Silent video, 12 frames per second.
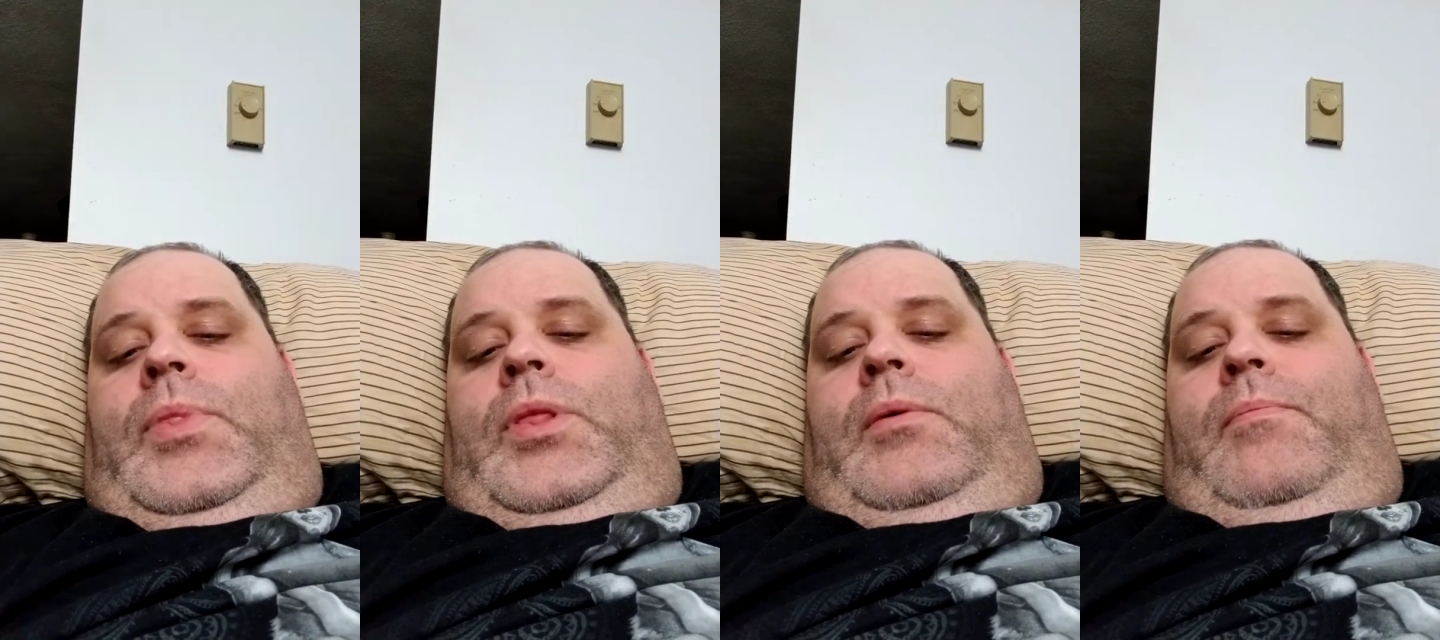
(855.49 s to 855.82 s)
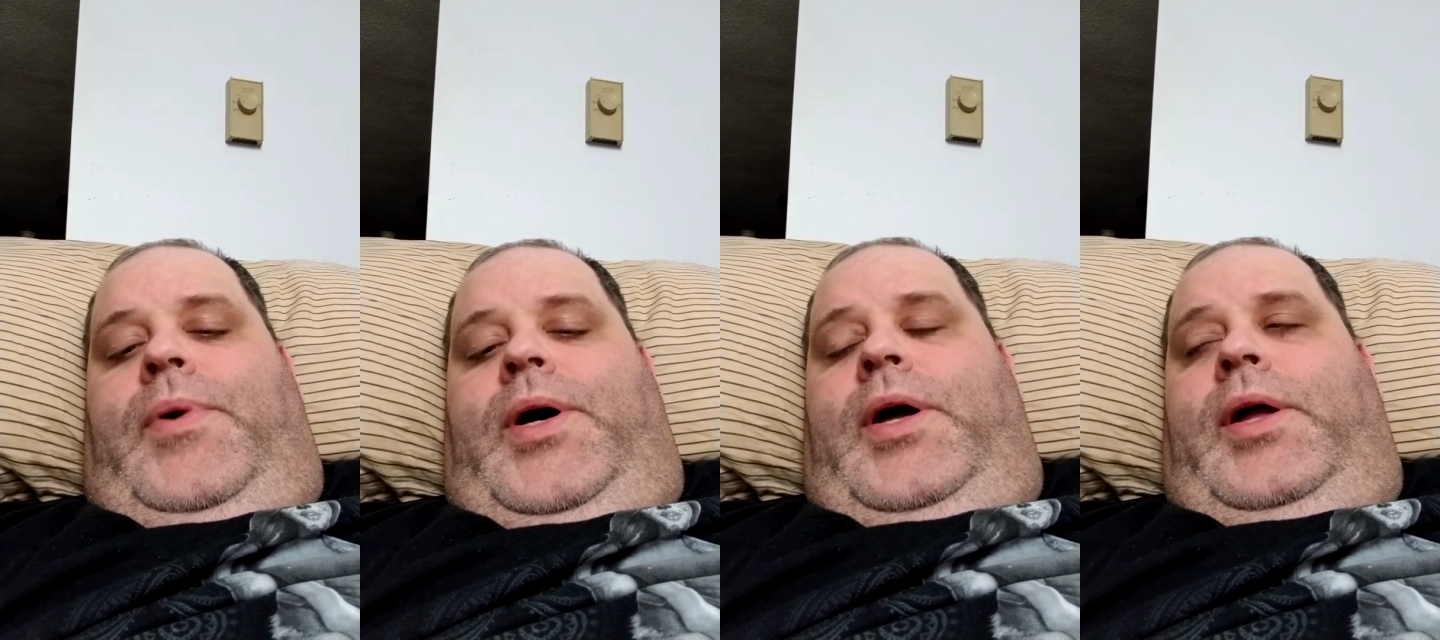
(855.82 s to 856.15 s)

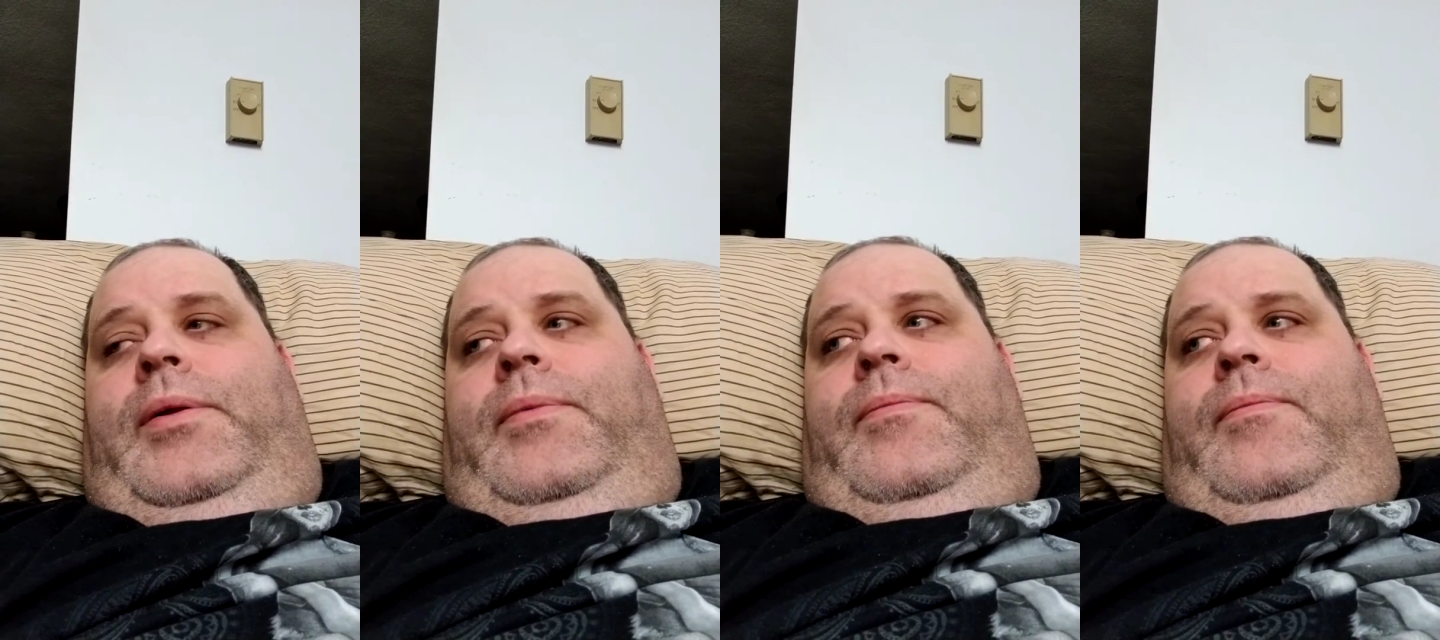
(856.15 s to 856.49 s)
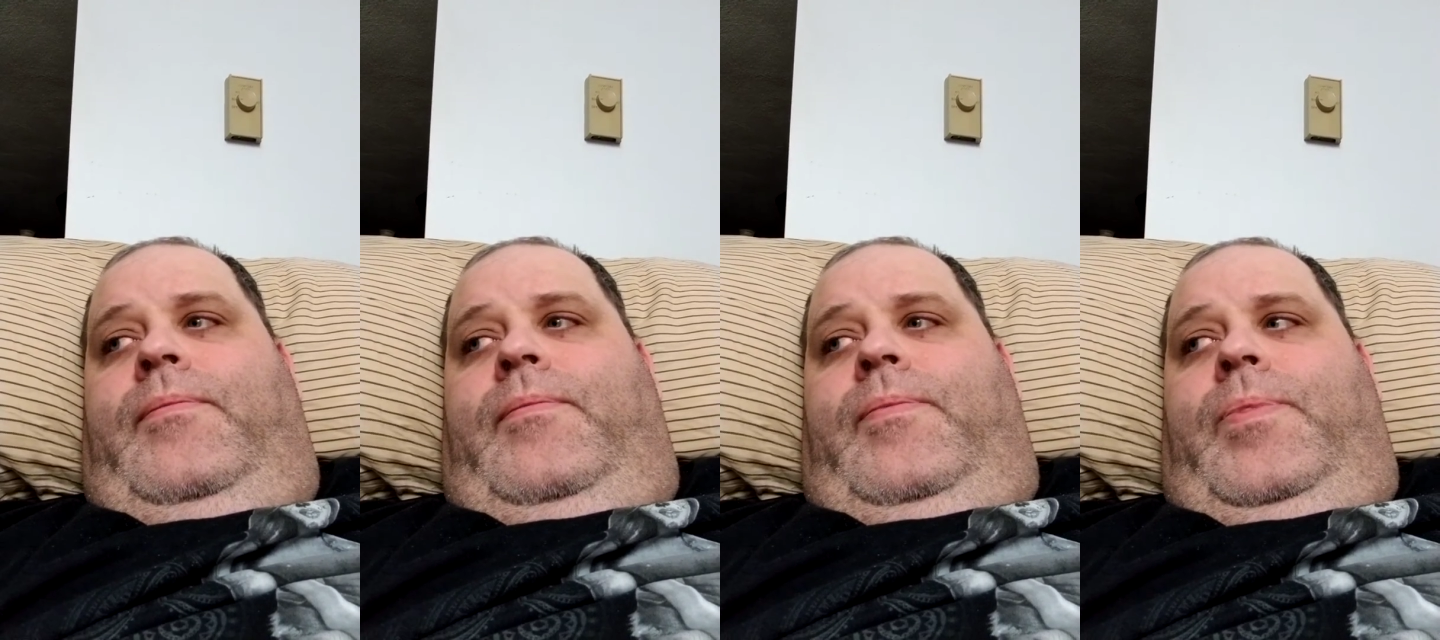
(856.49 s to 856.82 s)
But
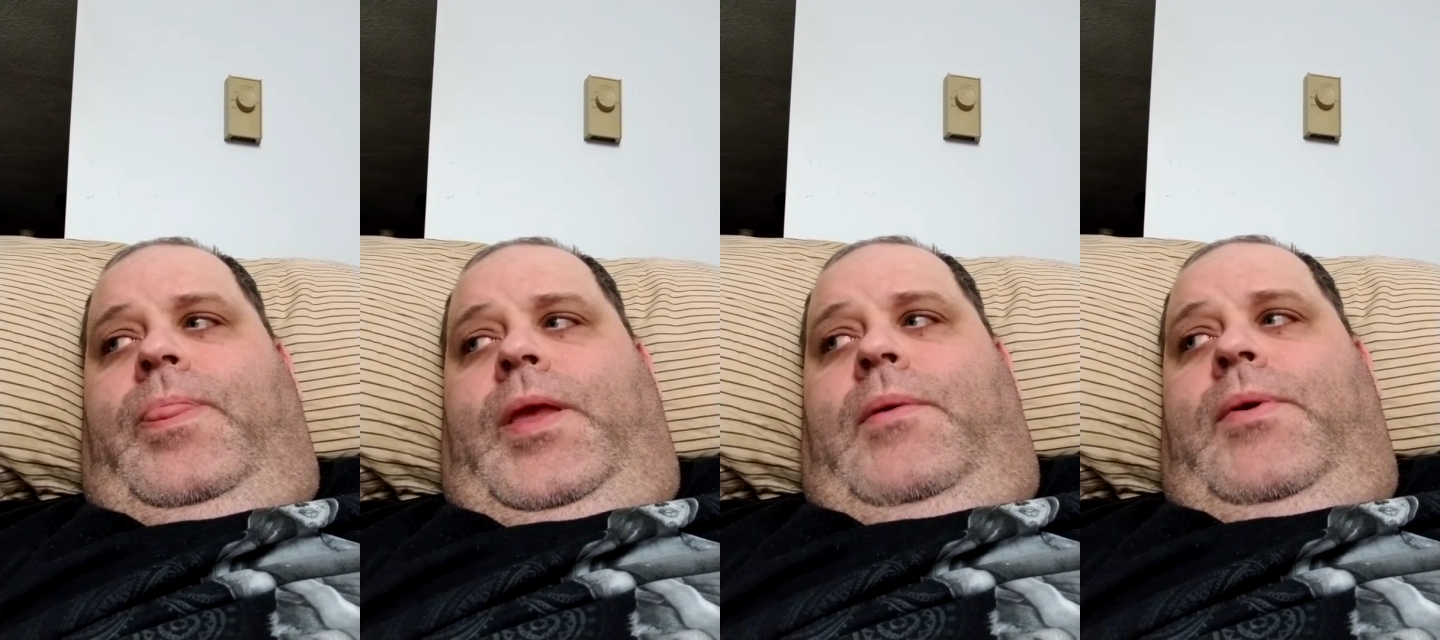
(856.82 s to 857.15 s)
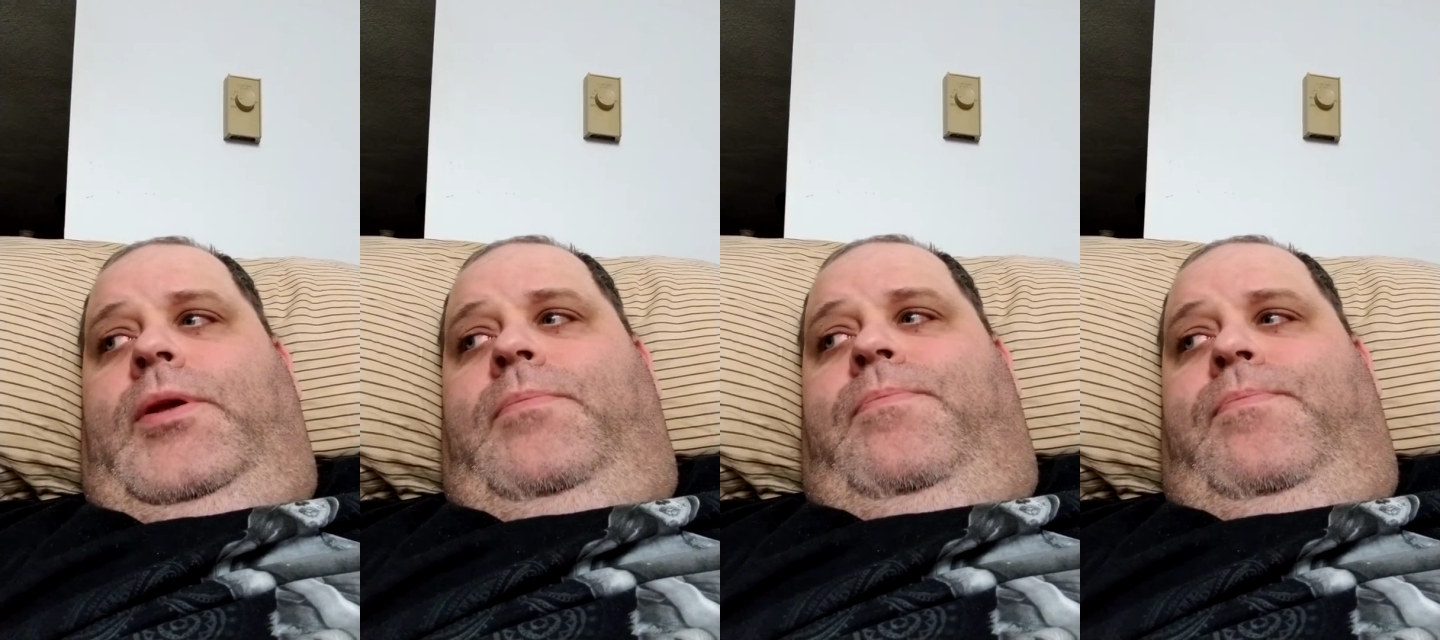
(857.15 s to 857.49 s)
I'm going to